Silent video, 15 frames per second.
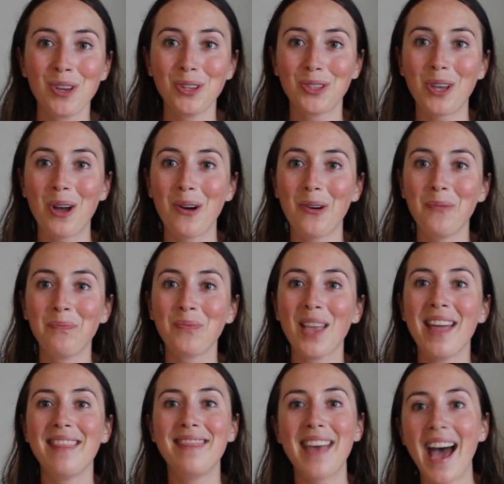So
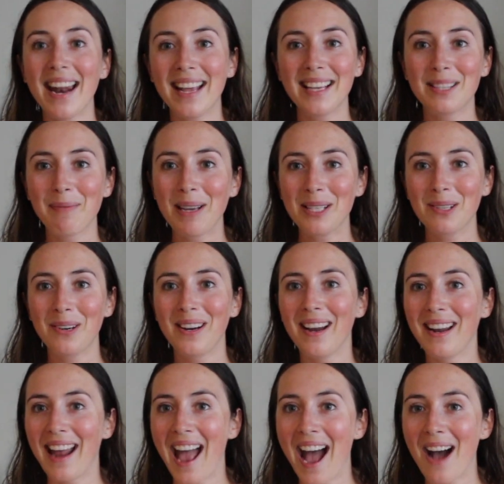that is my story
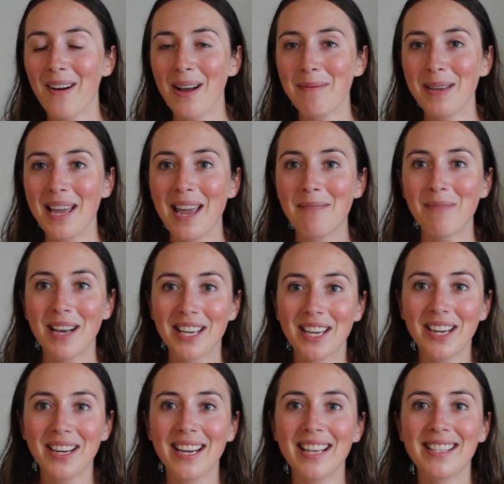on how I became
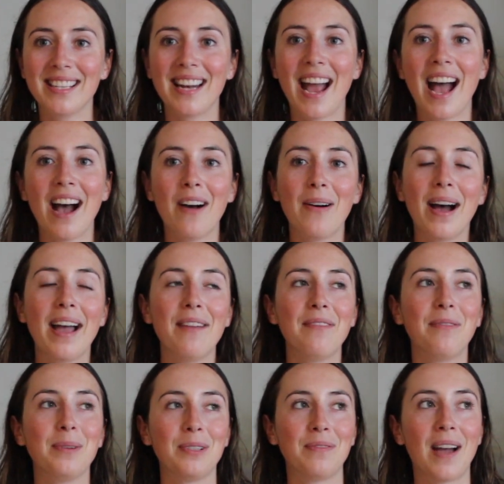bi-curious and how I
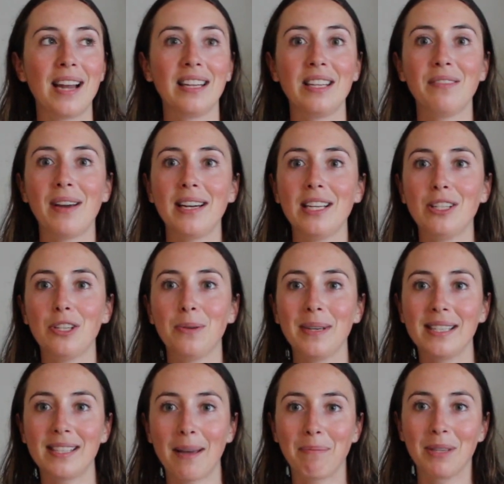was finally ready to
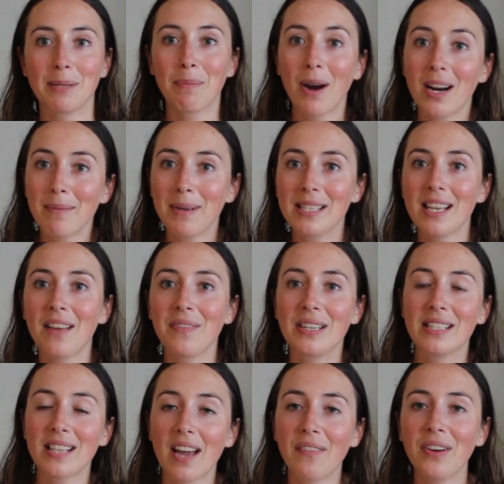accept this part of myself and
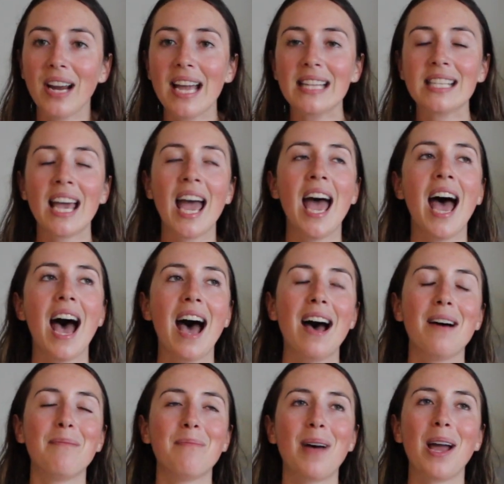discover it.
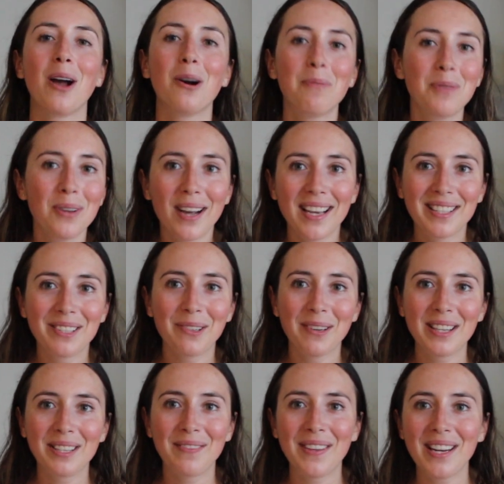Um, I hope you guys
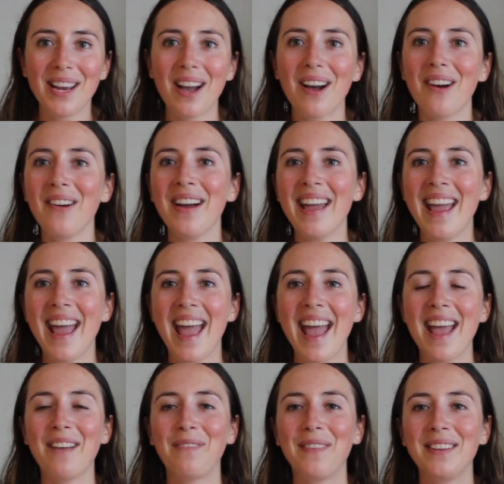enjoyed this video.
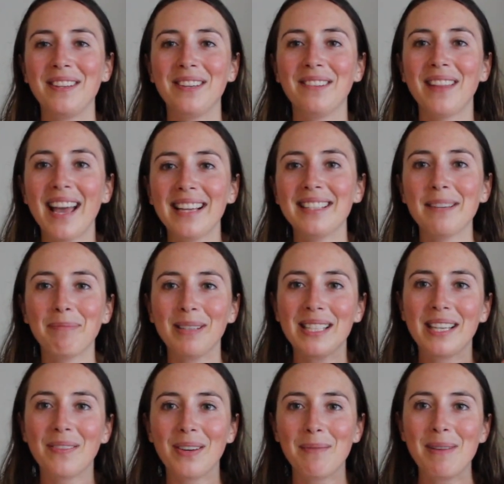If you liked it,
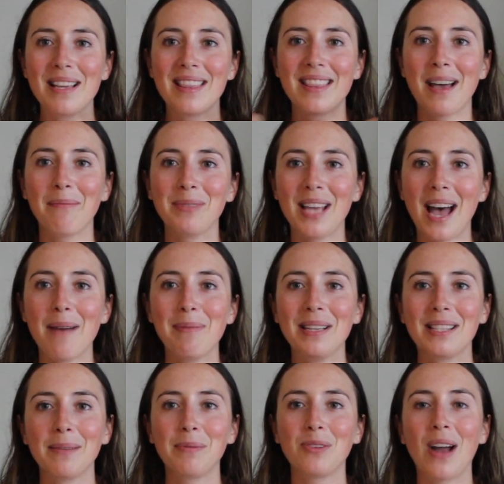please give it a big thumbs up
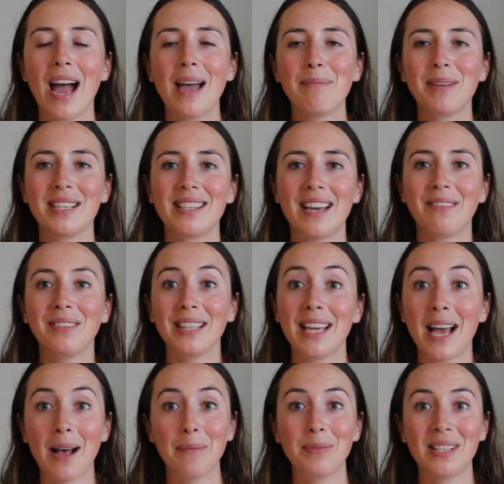and subscribe, because that really
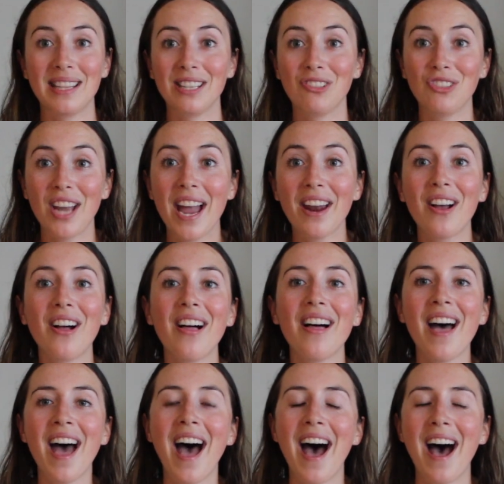helps this
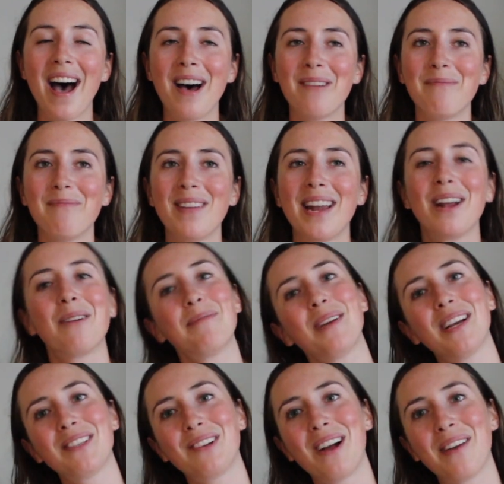channel. Um, and I hope you
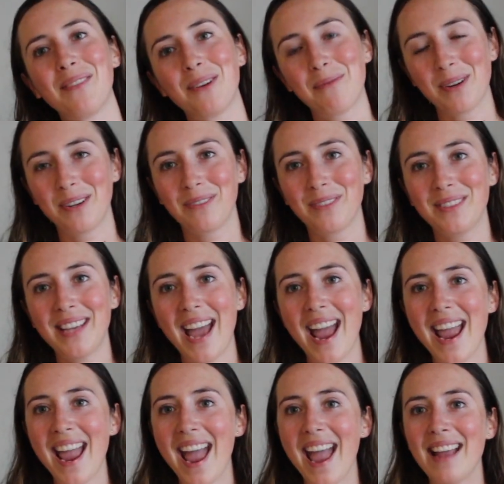guys are all having a wonderful
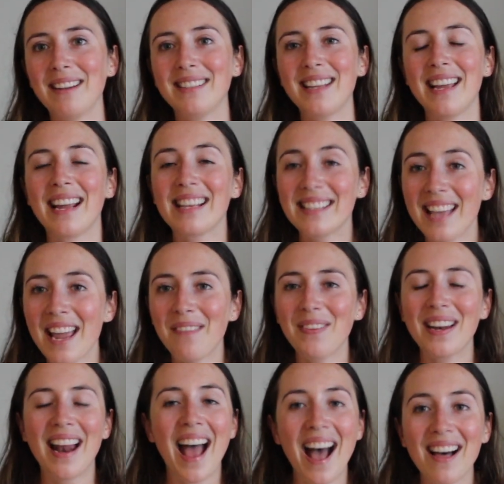day and staying safe
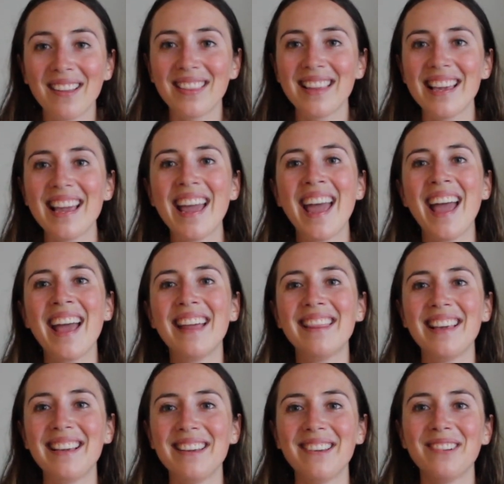and healthy.
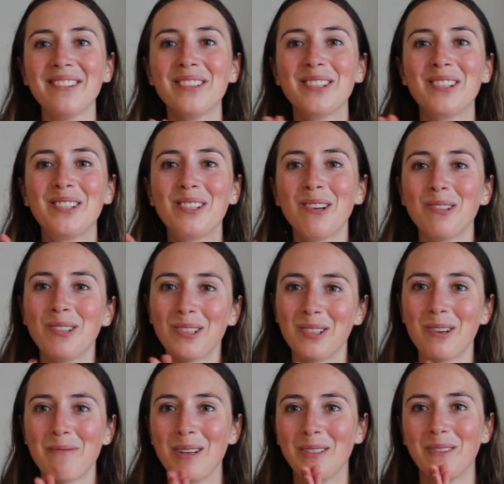Thank you so, so,
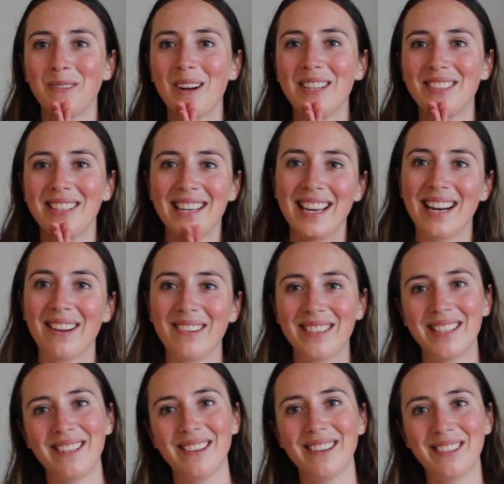so much for watching, and I will
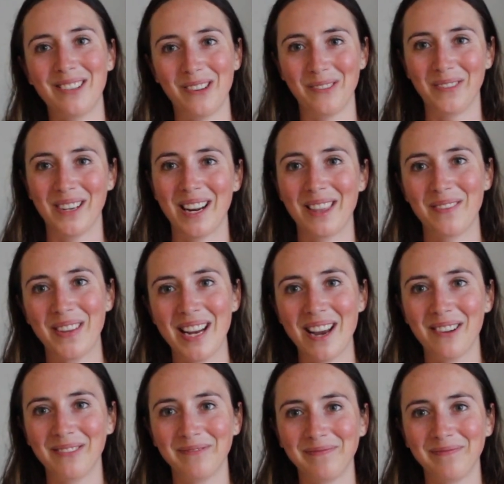see you all soon for another video.